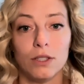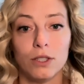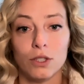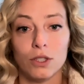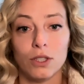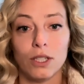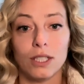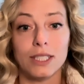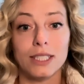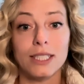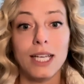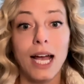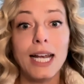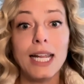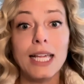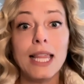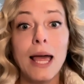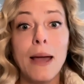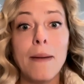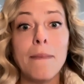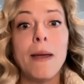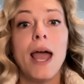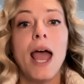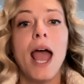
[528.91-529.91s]
You're exciting
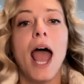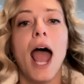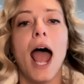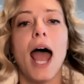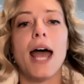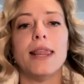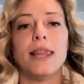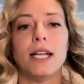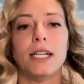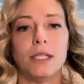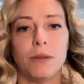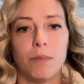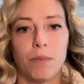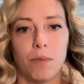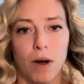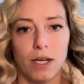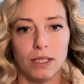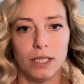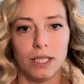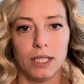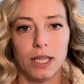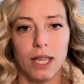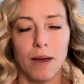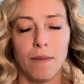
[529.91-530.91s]
them and then
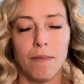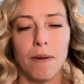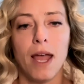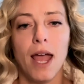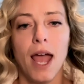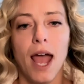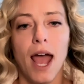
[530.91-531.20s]
depressing them.